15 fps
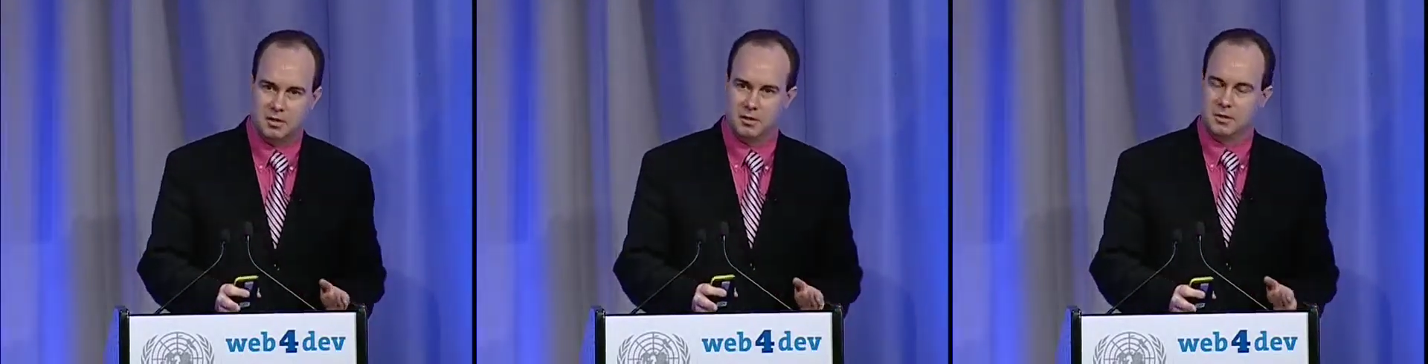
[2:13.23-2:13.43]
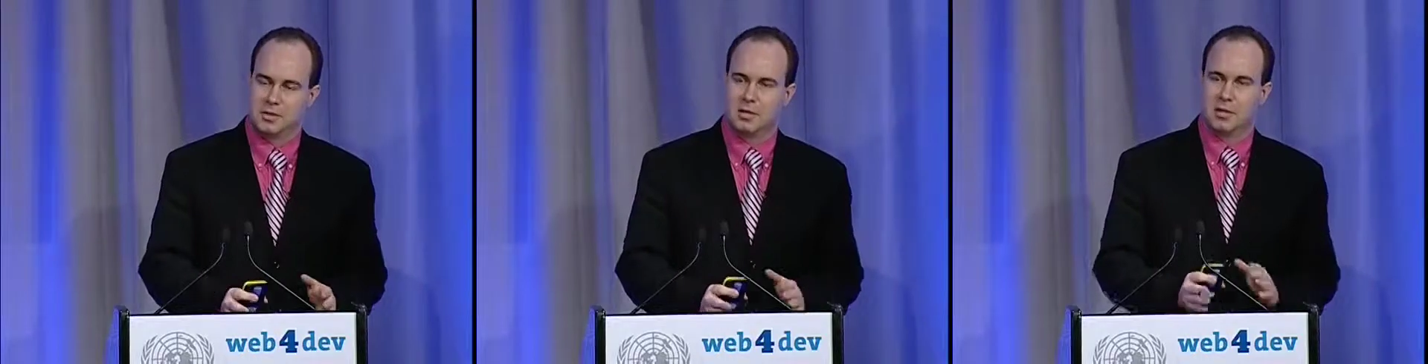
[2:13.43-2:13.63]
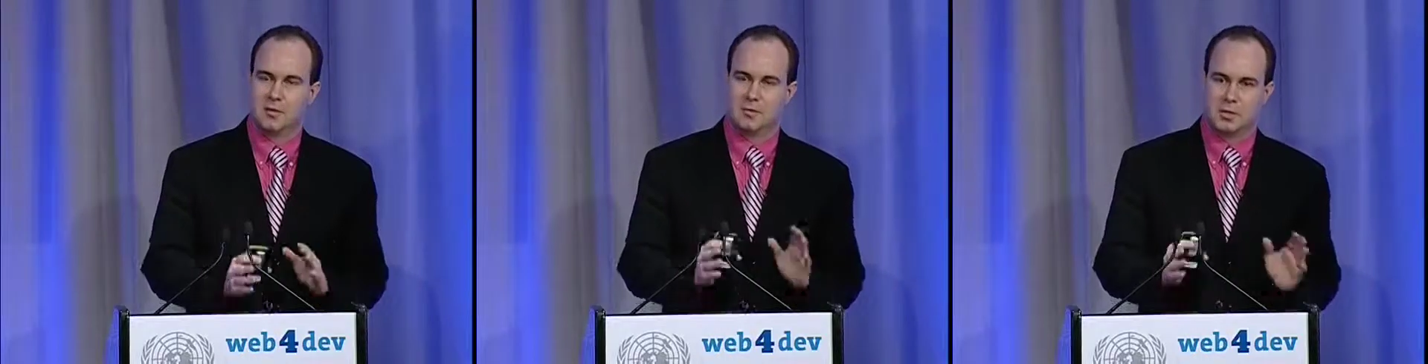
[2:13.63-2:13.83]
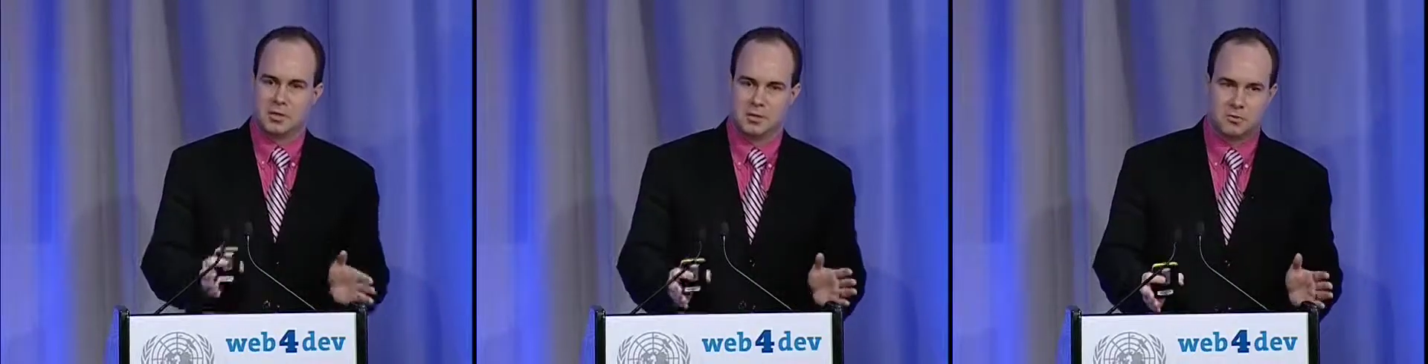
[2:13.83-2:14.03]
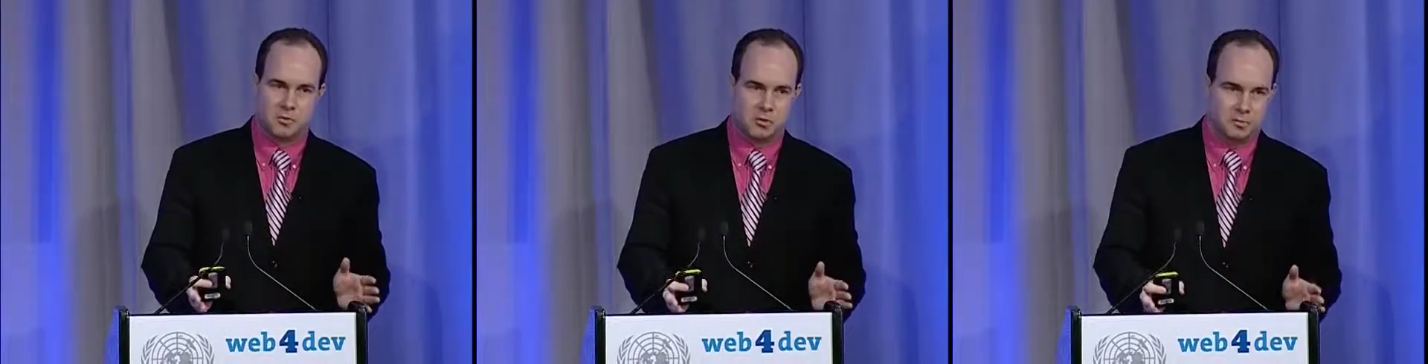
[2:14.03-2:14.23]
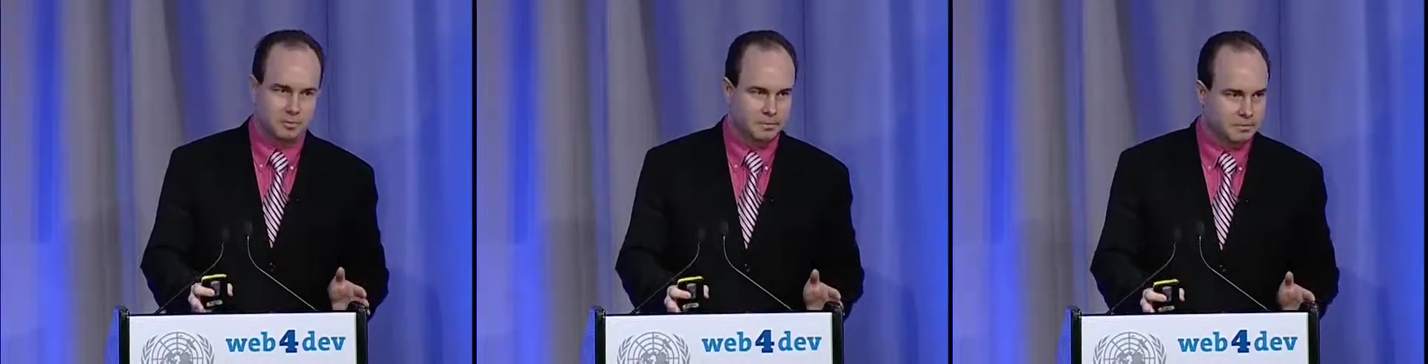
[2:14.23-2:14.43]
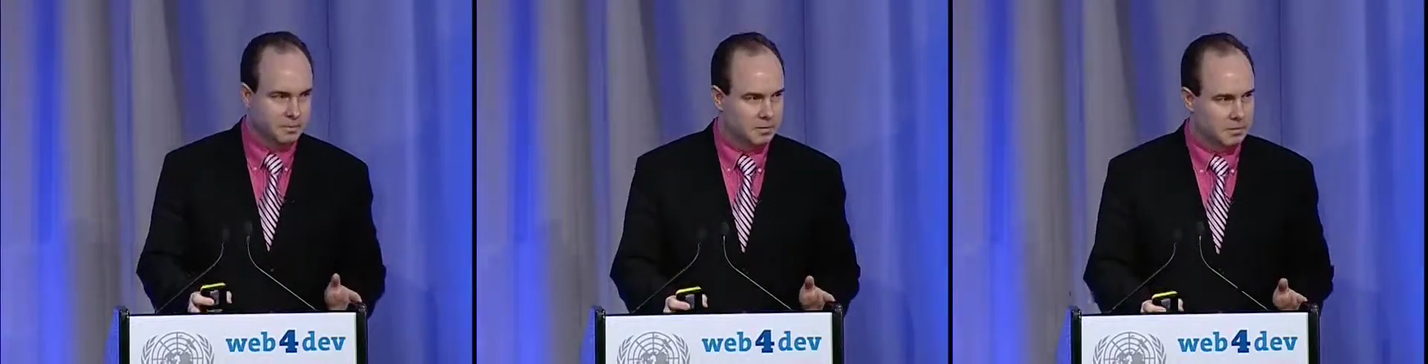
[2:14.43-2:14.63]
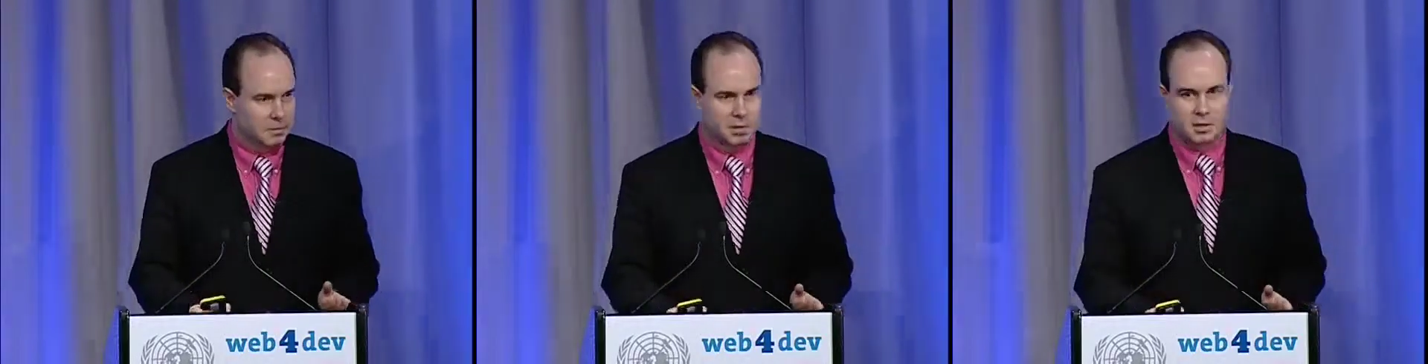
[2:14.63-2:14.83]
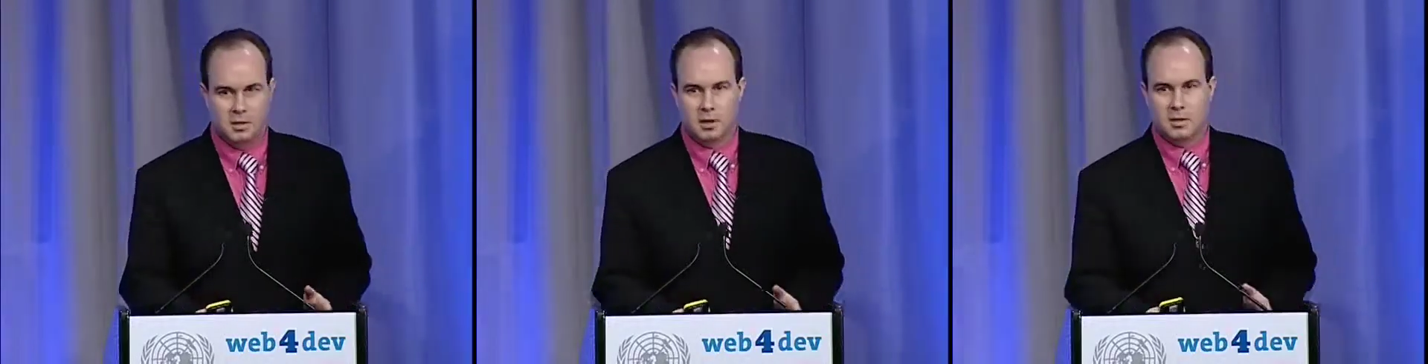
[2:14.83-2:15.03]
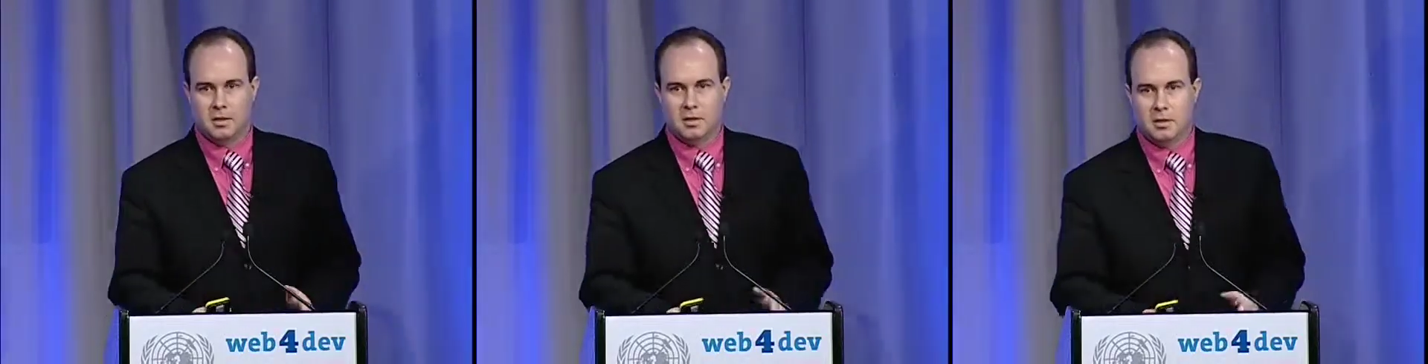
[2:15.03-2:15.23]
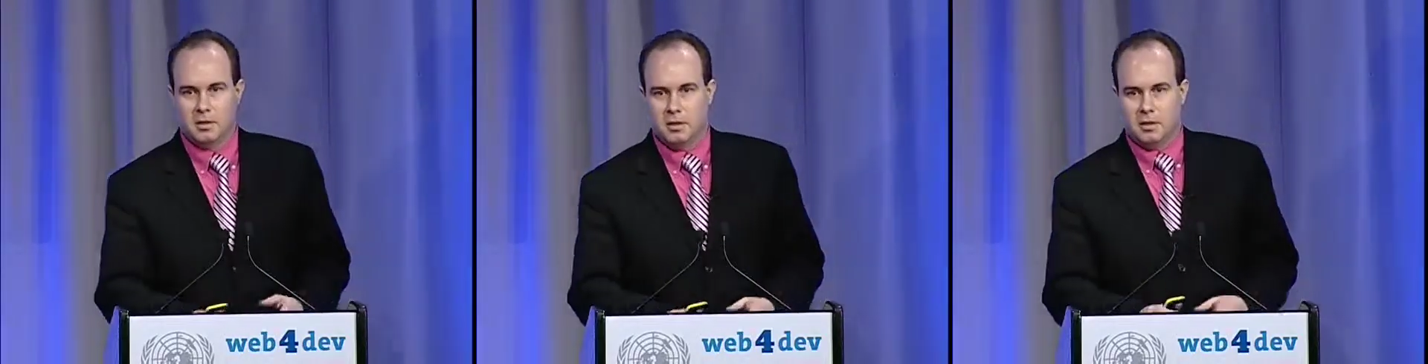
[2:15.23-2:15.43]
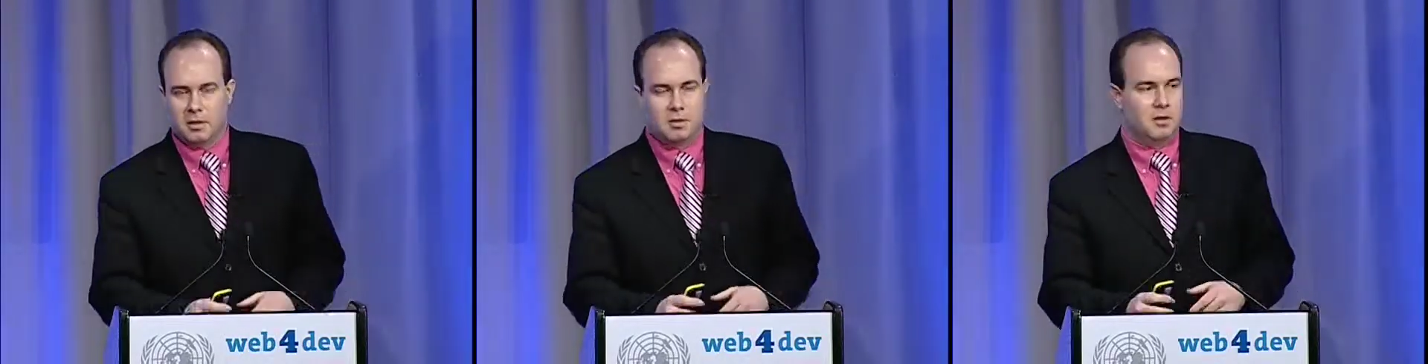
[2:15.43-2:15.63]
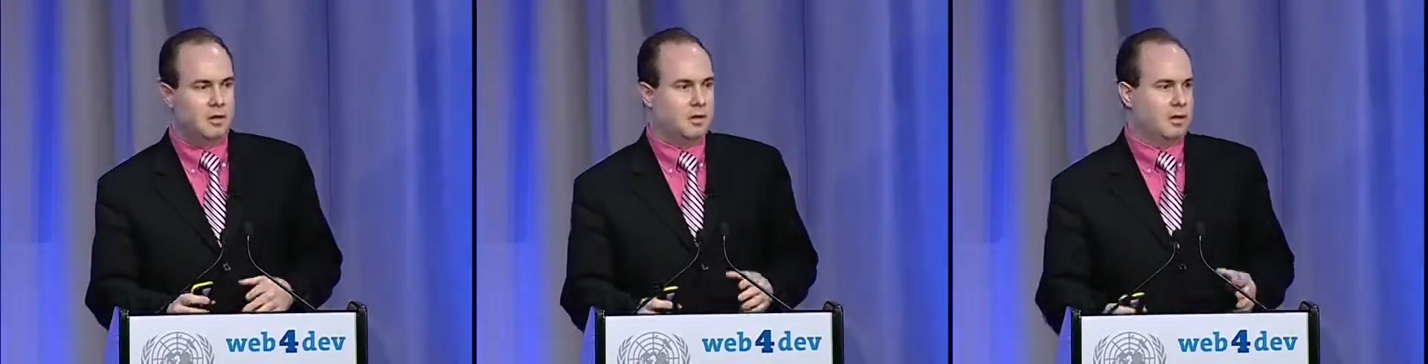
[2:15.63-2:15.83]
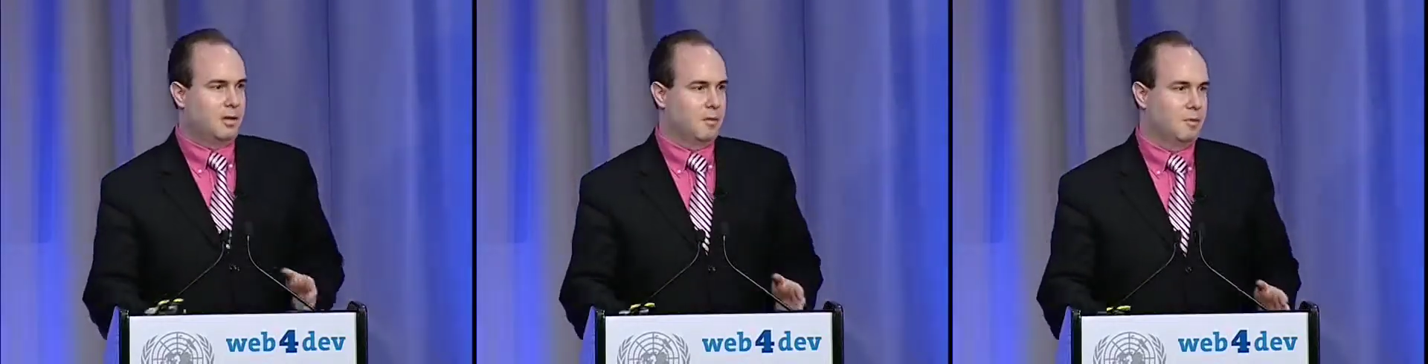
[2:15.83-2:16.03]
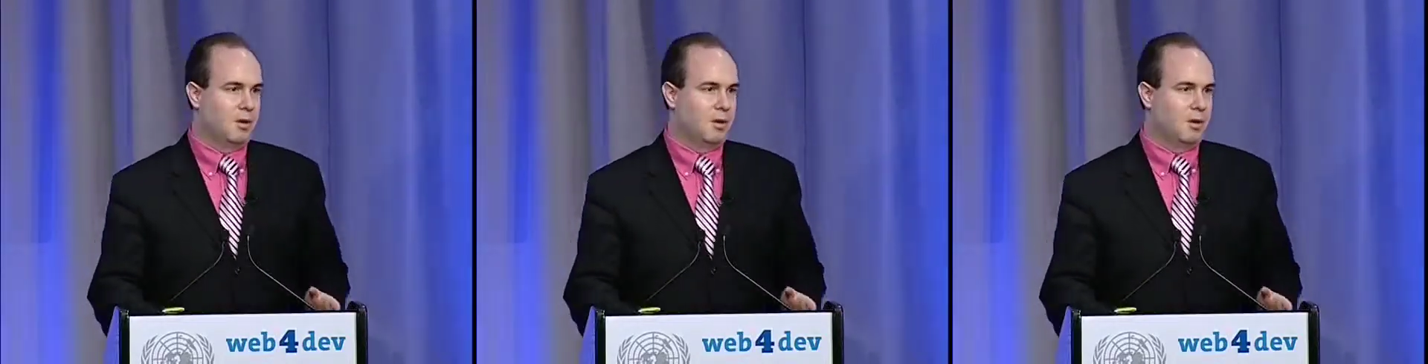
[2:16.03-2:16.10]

It was not a rich school. The